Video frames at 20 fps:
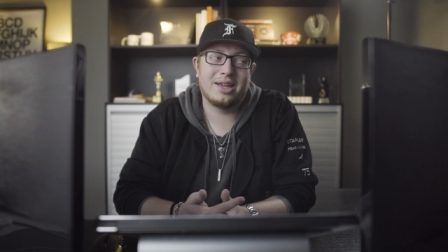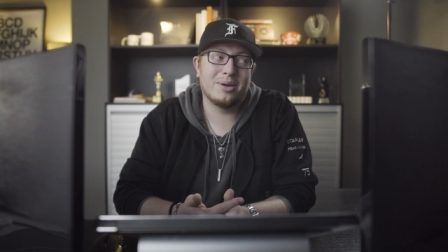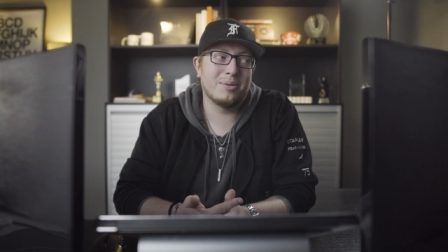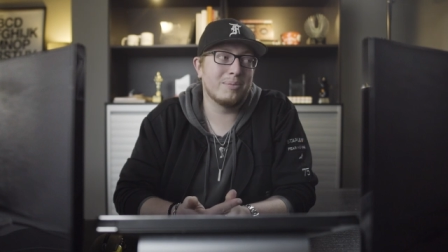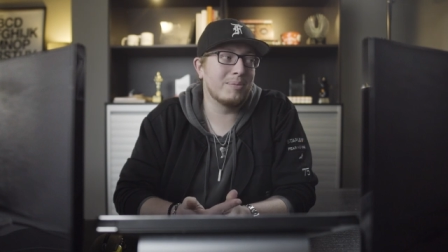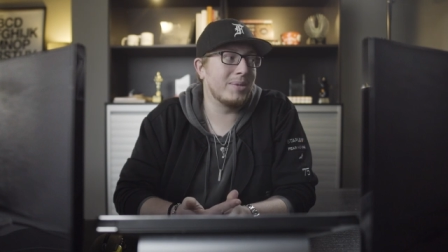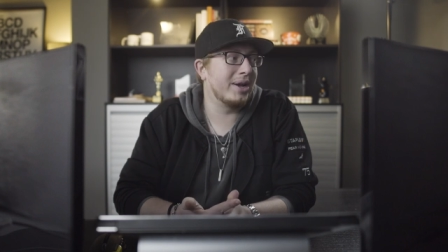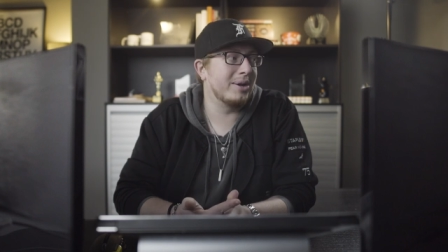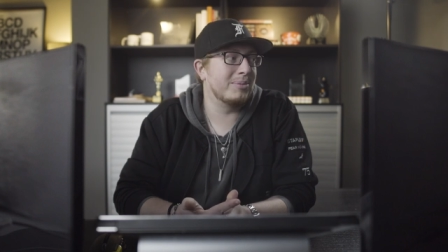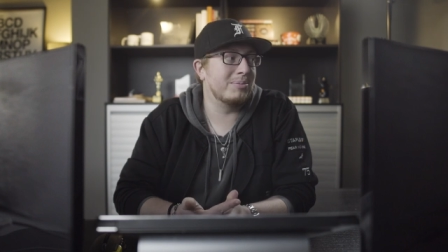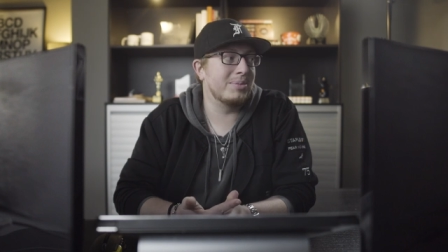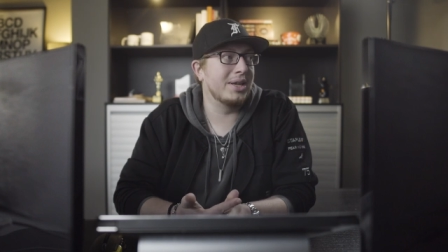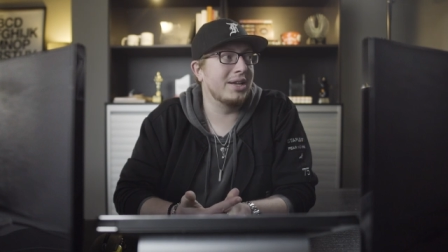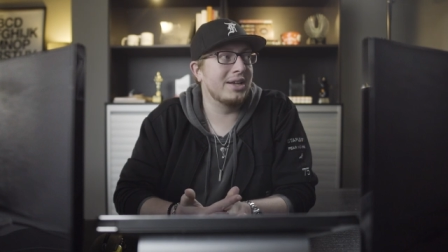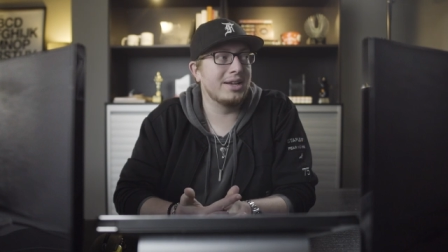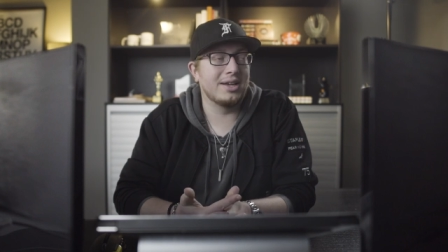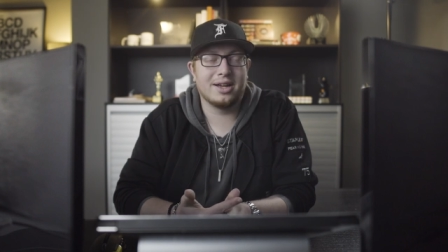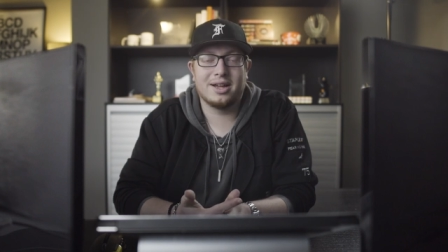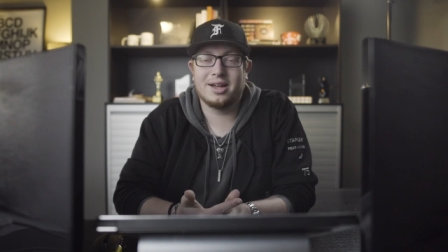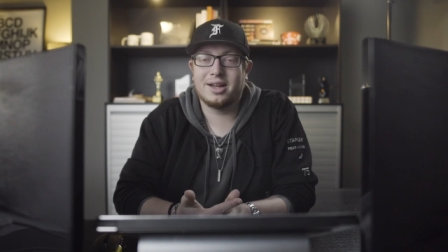It might
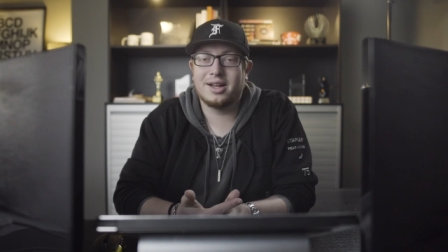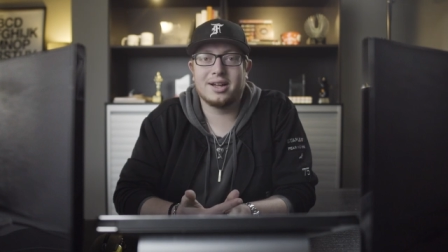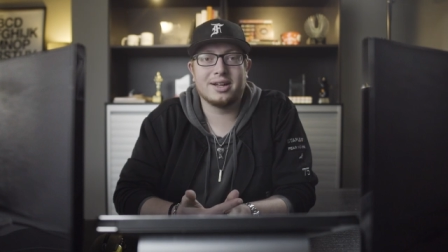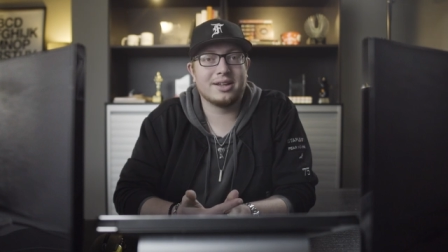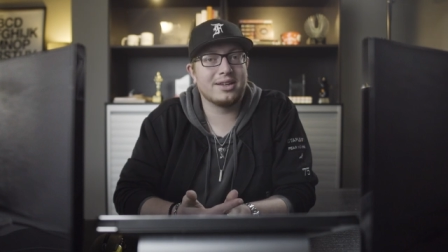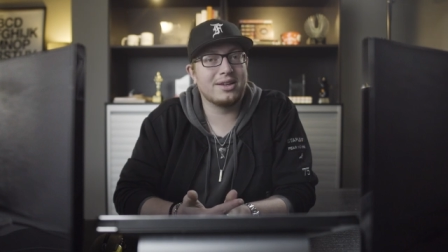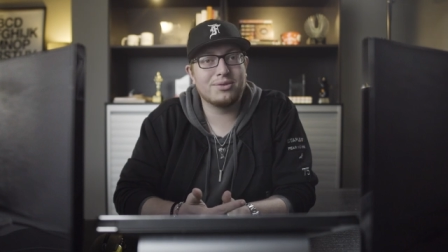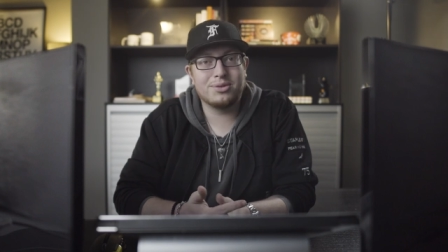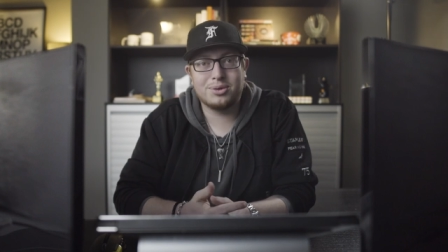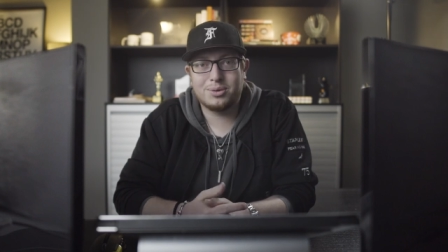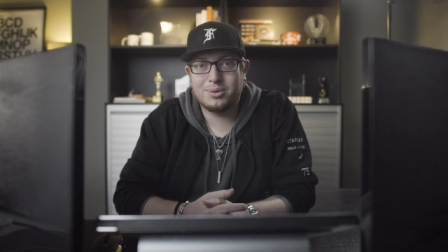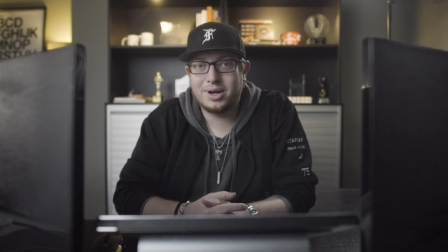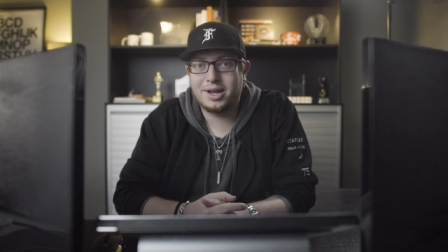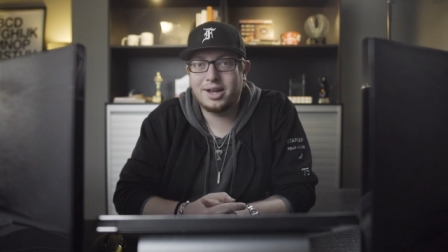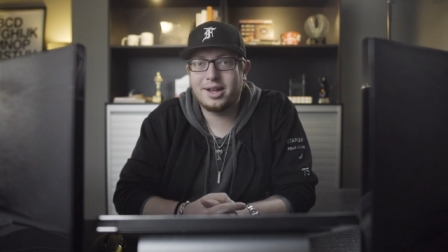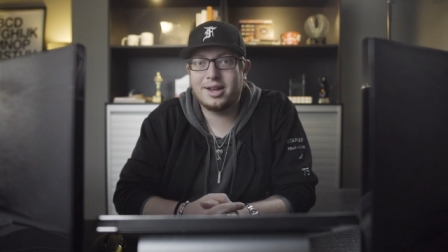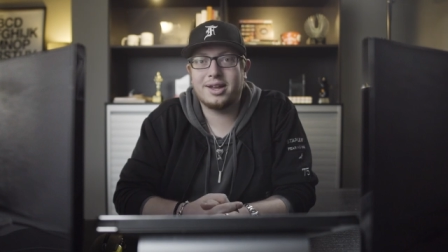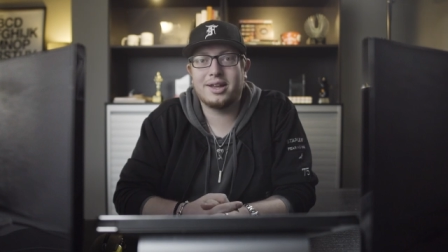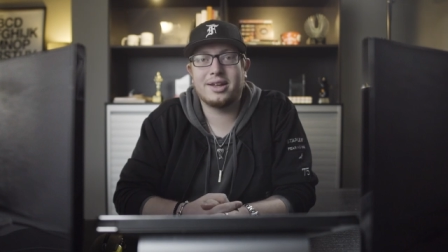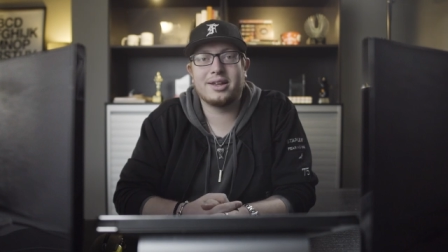be a
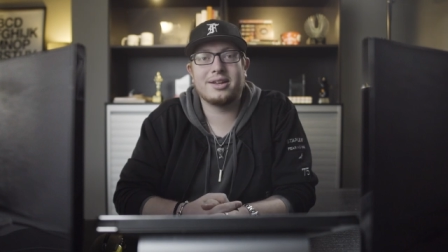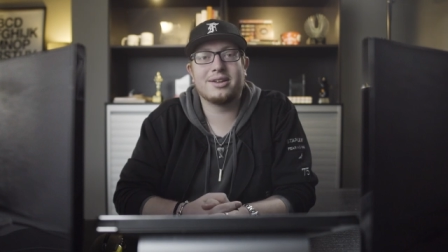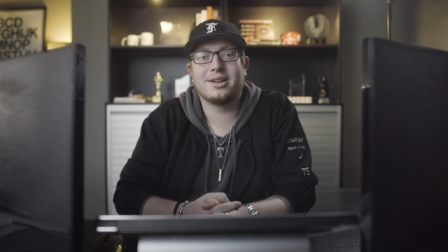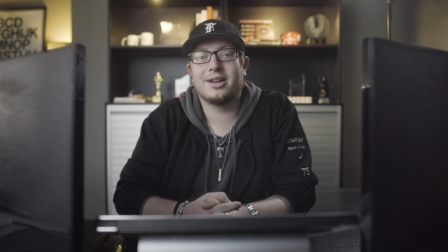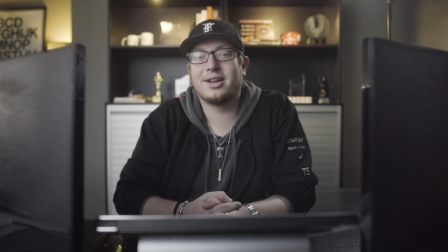giveaway,